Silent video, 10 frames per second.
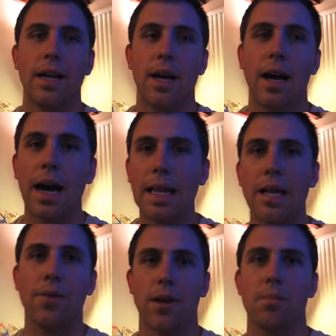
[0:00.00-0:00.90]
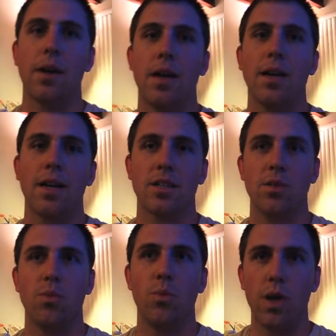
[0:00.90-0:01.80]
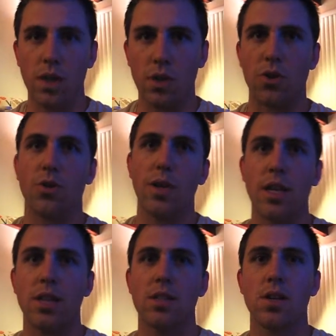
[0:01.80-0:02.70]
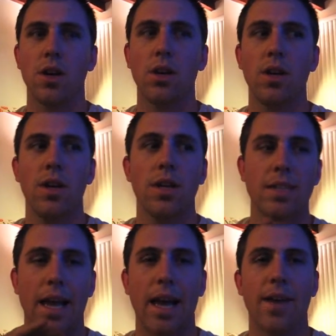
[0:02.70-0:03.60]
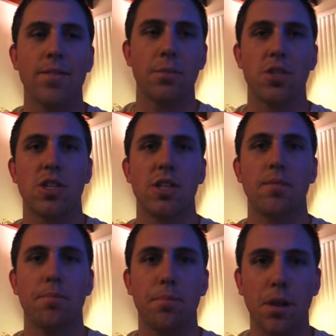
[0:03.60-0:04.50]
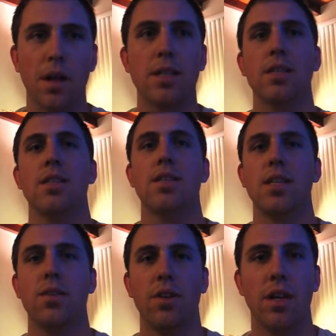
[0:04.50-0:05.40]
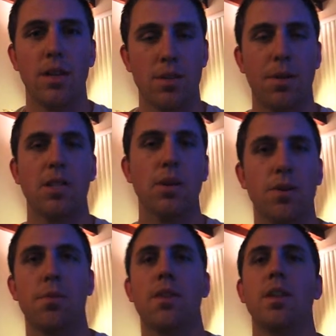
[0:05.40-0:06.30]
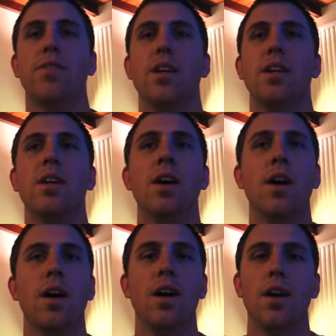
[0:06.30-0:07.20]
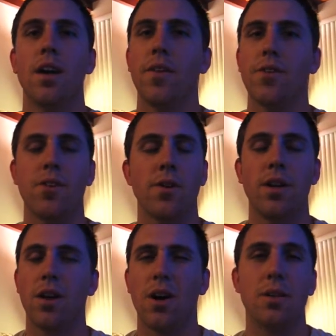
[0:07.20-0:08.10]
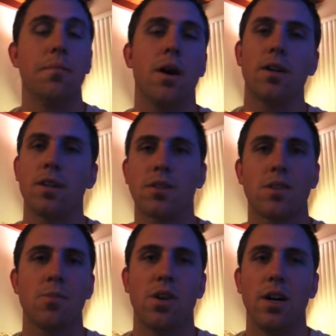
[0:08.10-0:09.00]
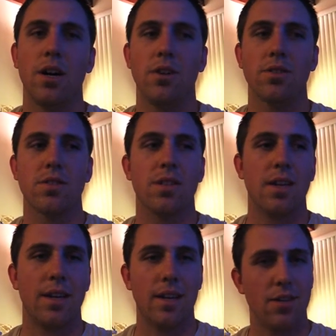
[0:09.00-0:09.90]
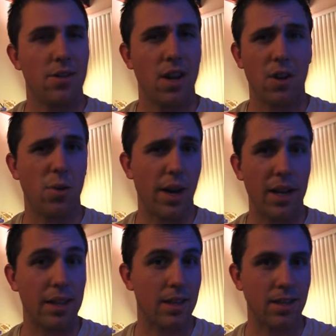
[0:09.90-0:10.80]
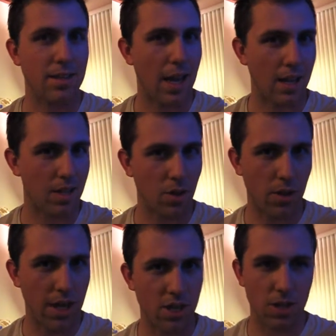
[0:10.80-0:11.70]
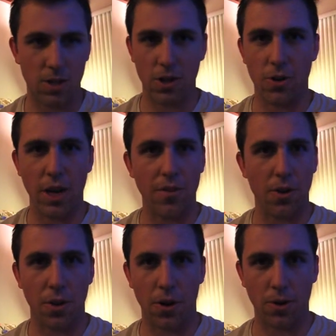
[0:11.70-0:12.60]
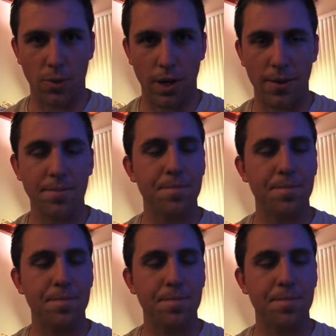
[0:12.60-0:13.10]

highly recommend actually when you're doing the install to have the machine plugged into the TV, especially with Myth TV. If you're doing it on a monitor somewhere else and you're not quite at the exact location or you don't have all the hardware,